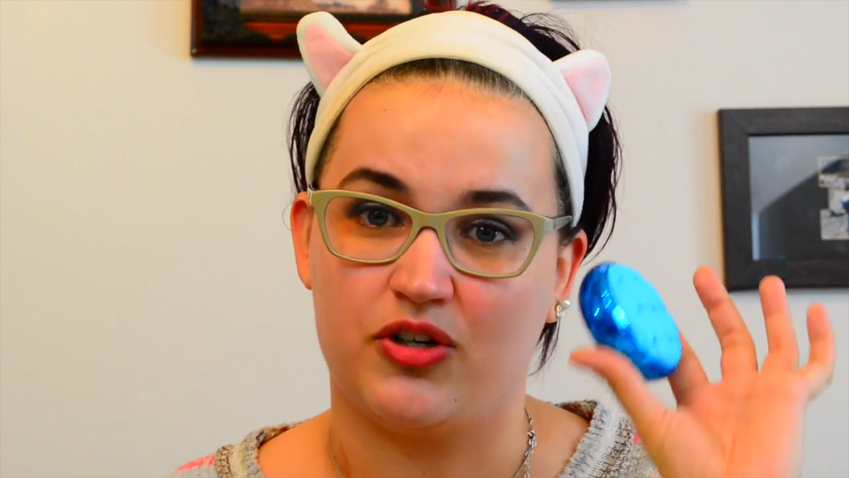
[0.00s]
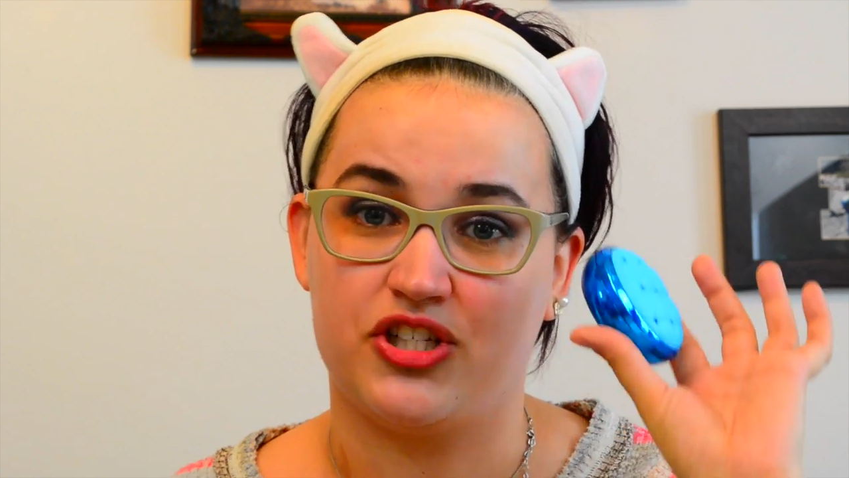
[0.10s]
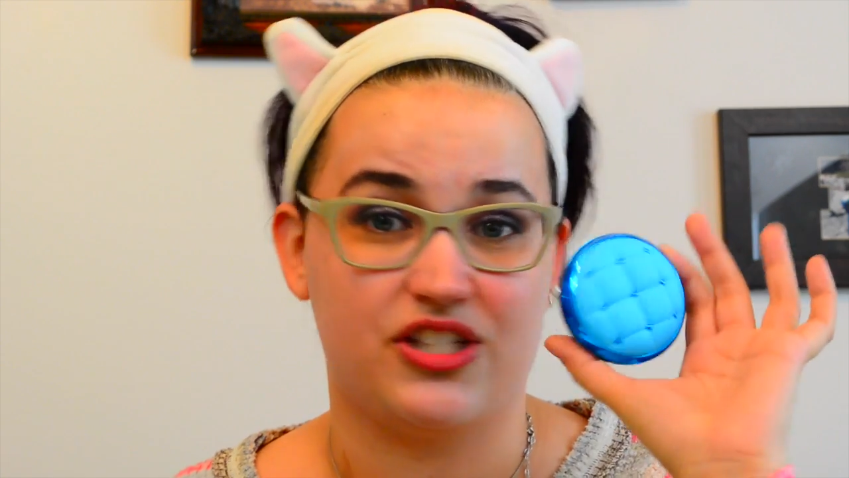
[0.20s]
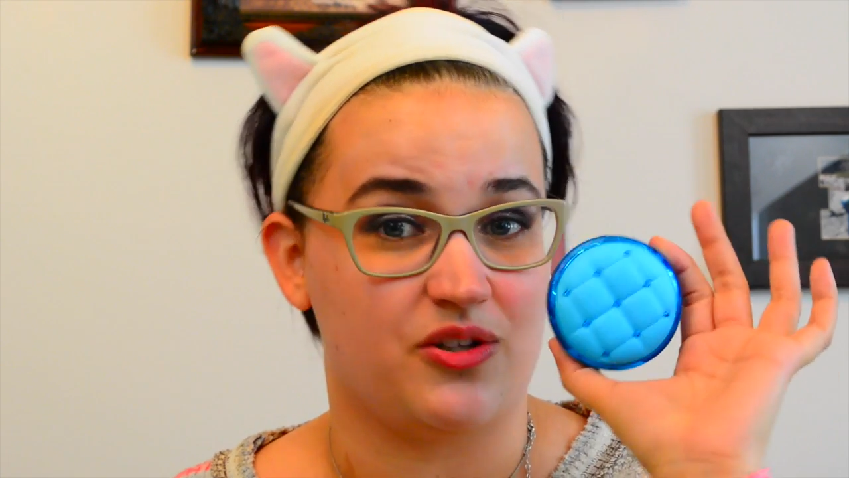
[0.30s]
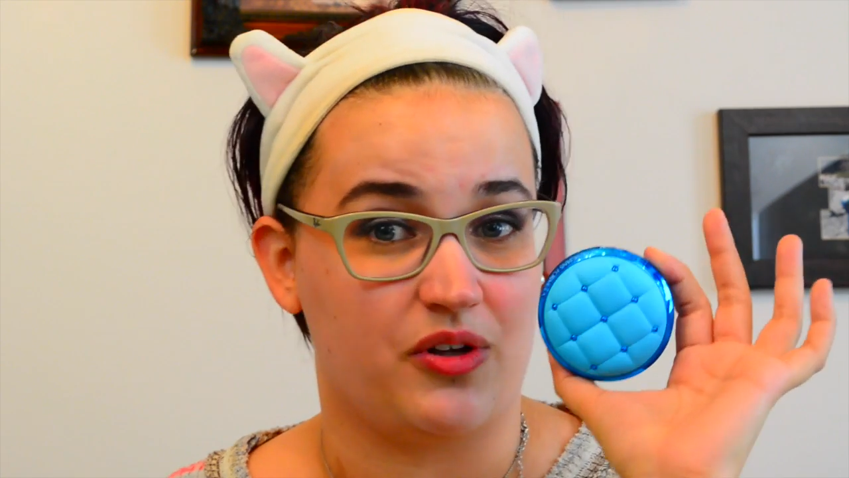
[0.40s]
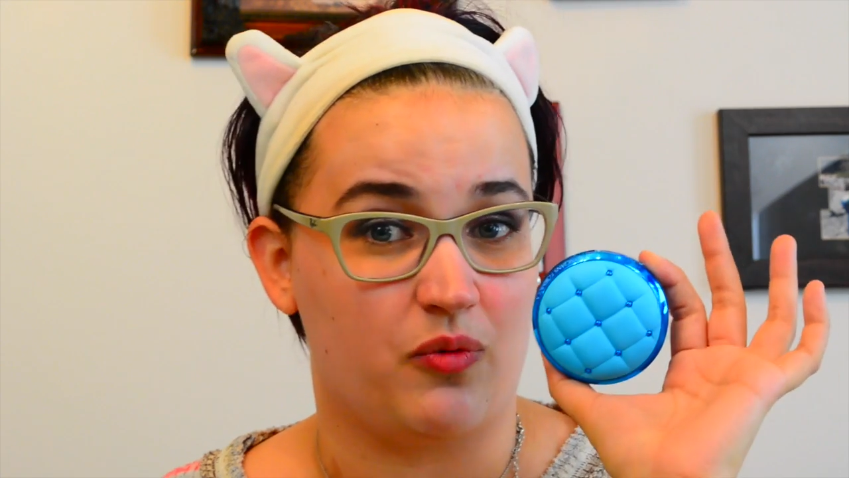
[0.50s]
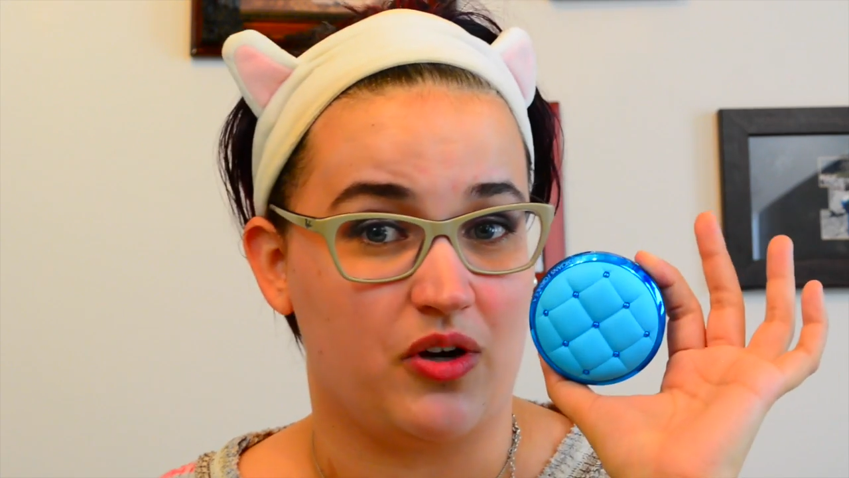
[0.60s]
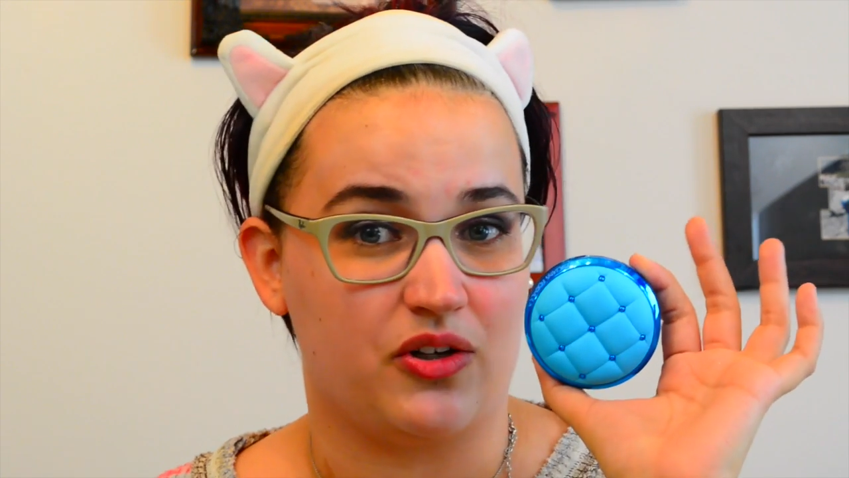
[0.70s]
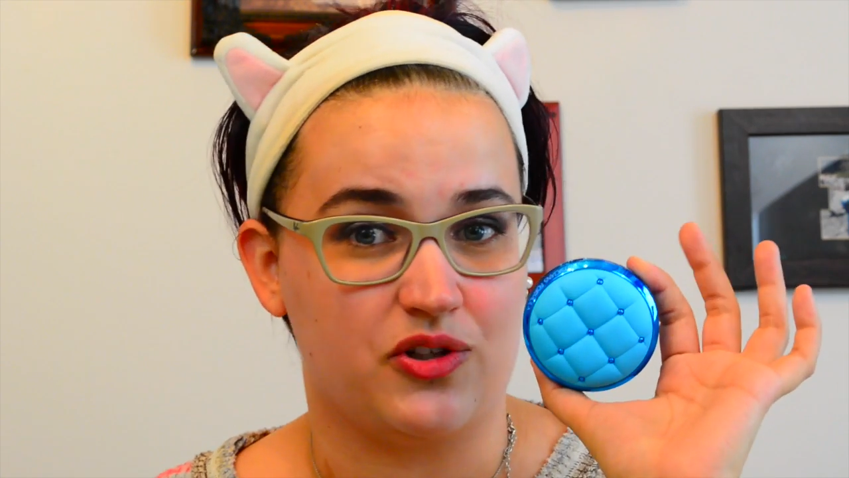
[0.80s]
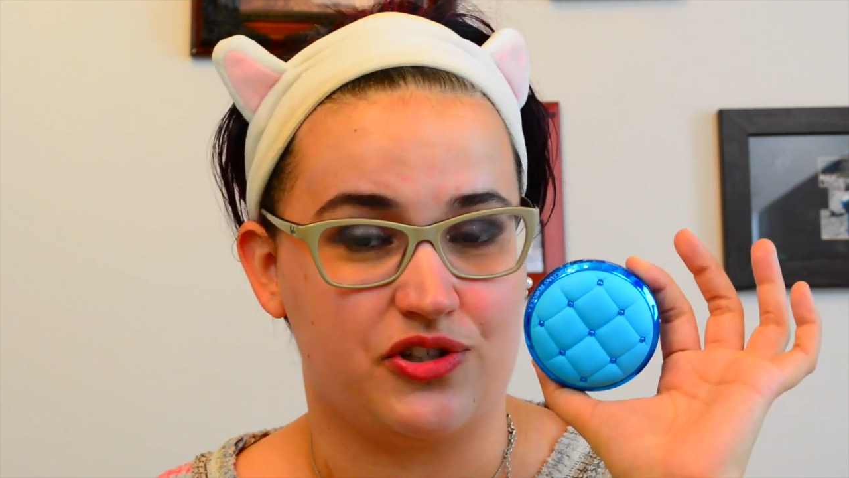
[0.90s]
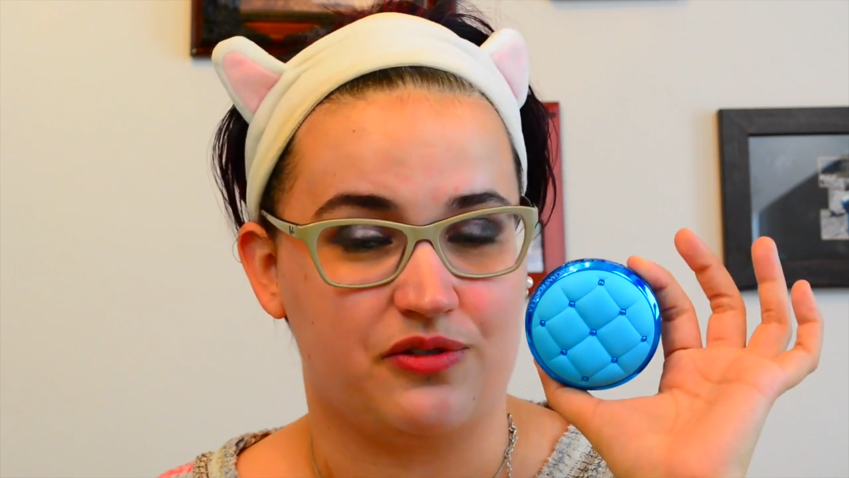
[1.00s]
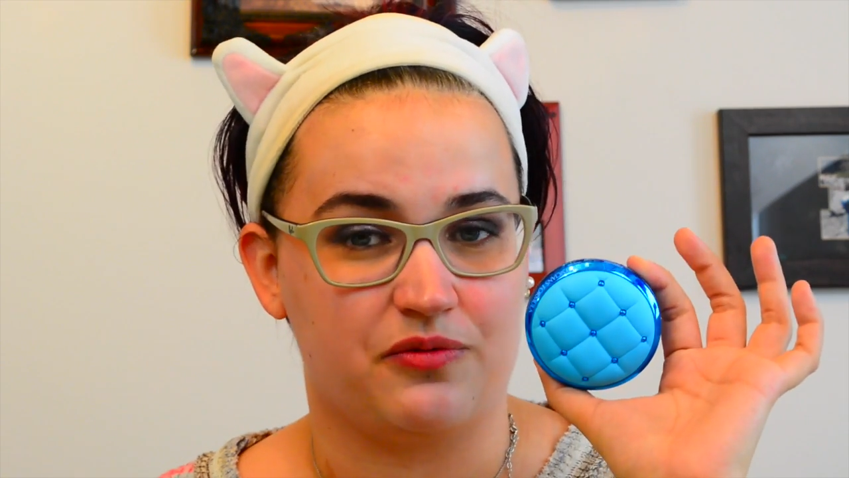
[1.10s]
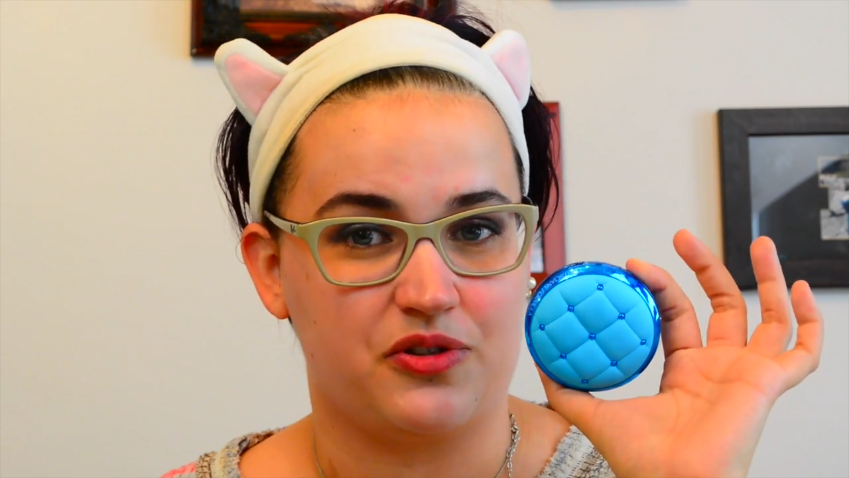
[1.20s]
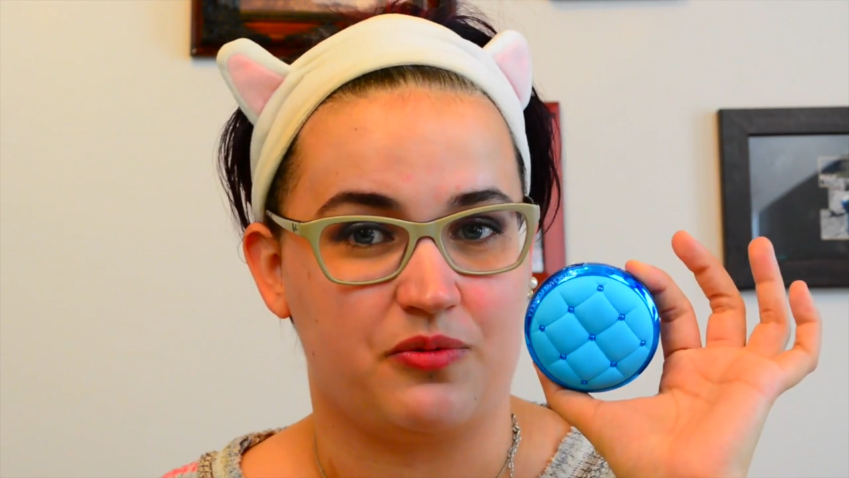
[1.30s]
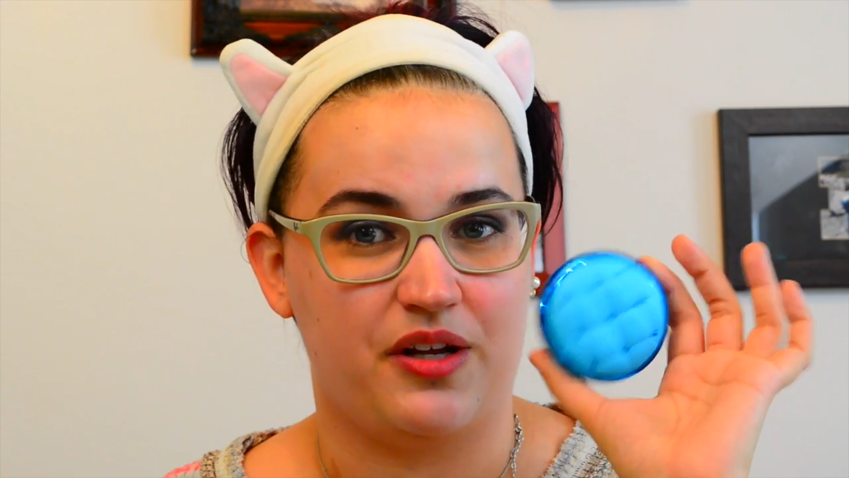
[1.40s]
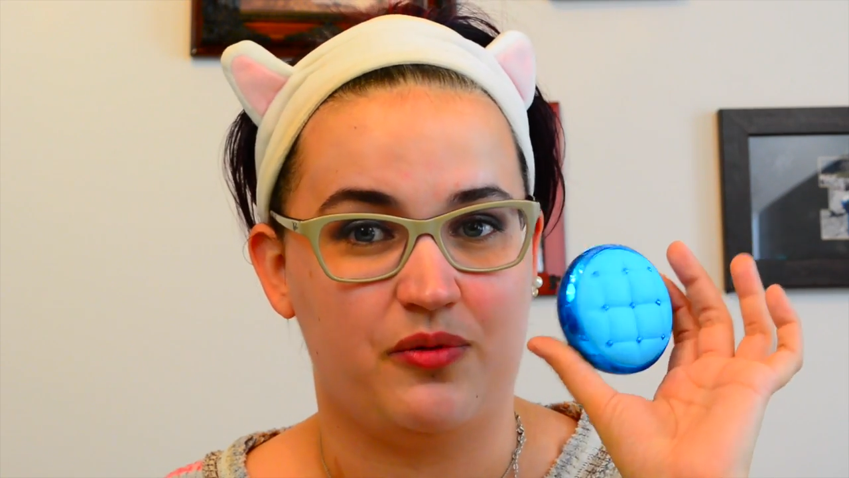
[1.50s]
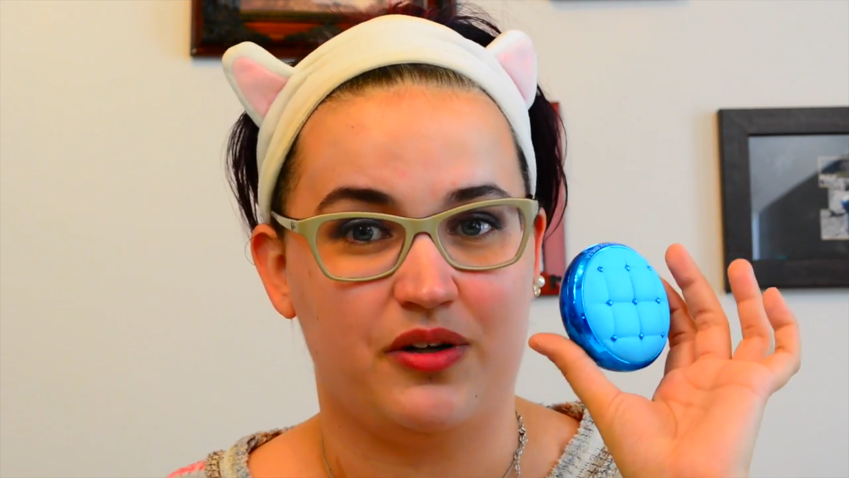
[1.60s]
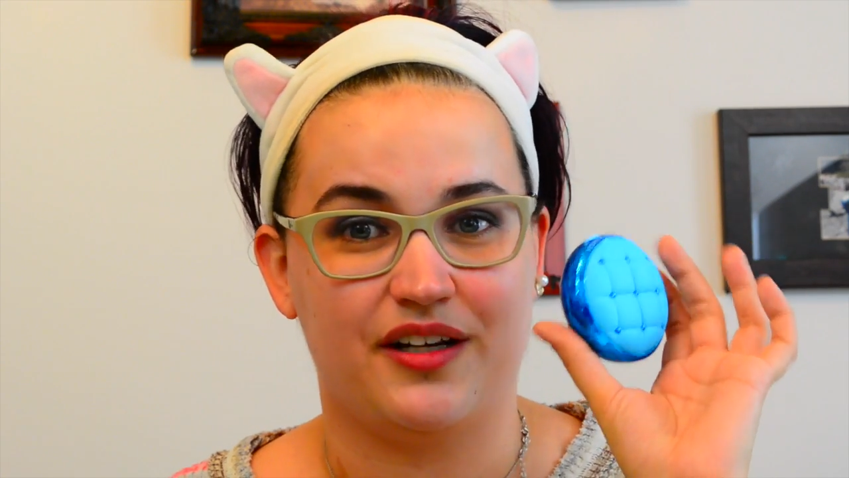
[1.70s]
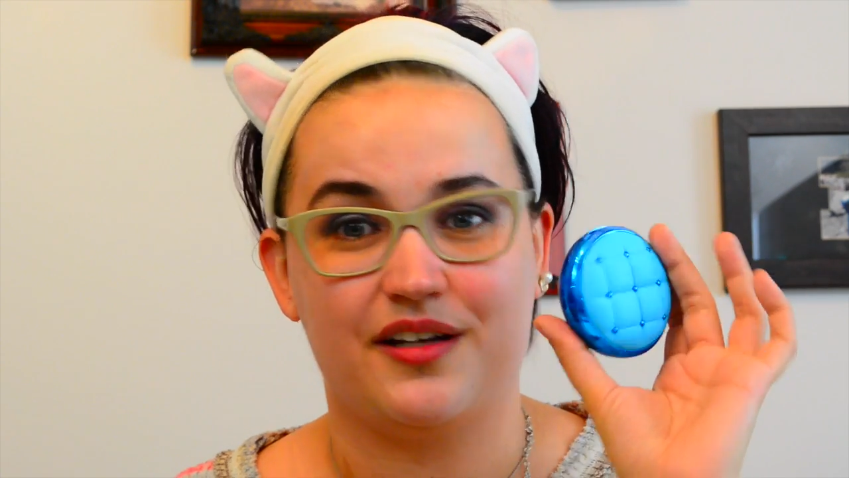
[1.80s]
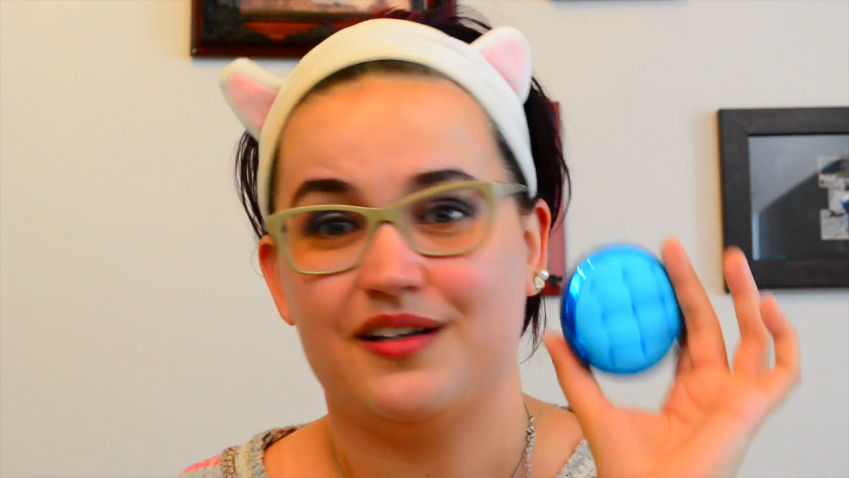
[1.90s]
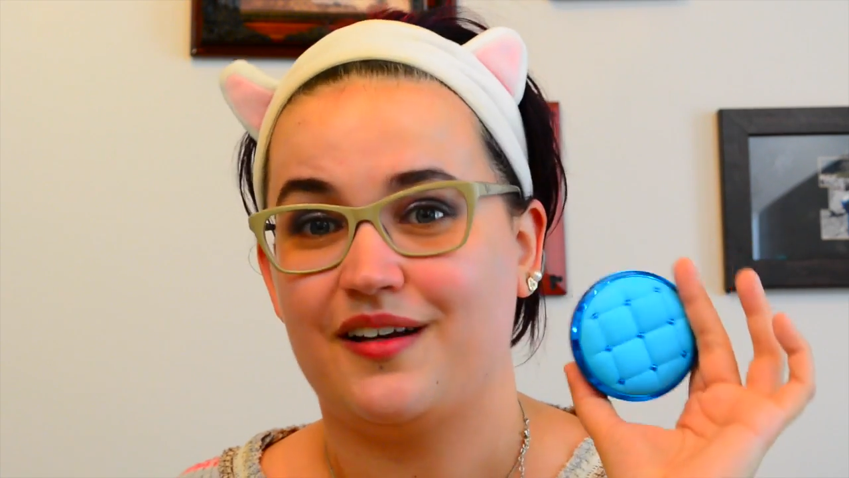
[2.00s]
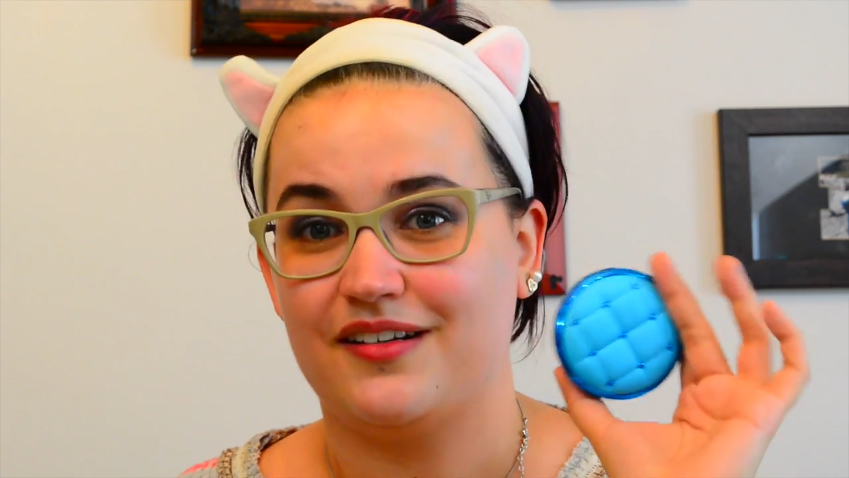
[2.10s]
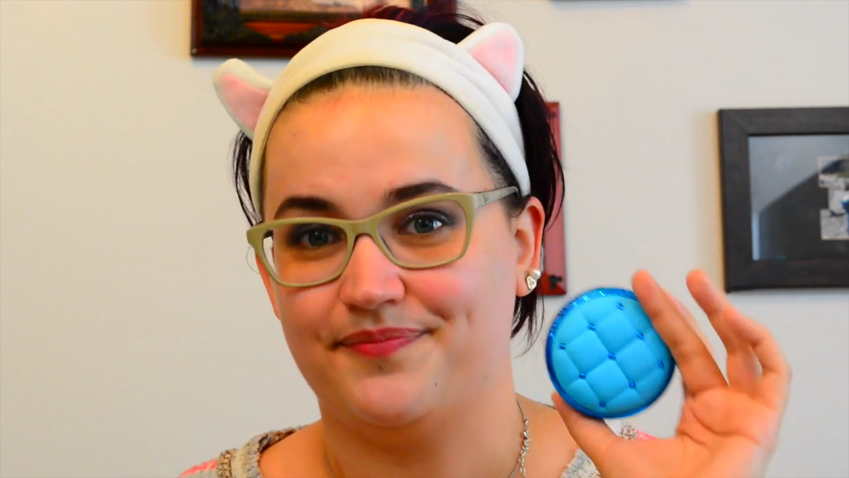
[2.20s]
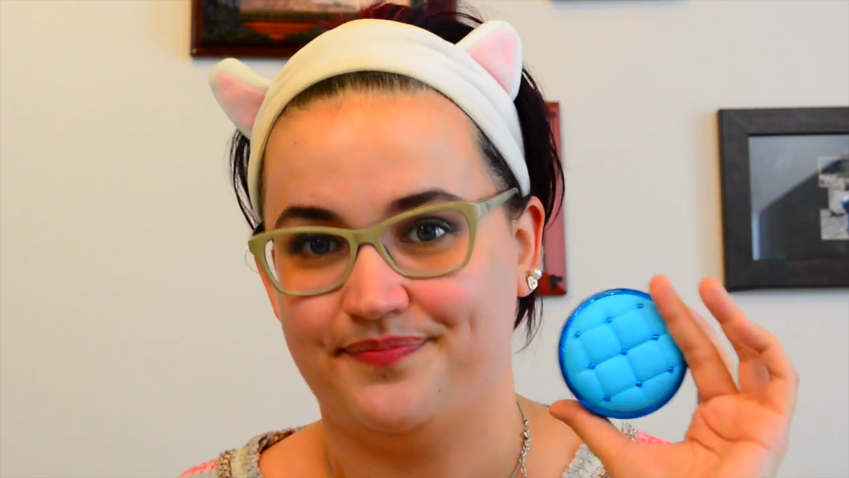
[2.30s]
which is only one cushion for $21.99.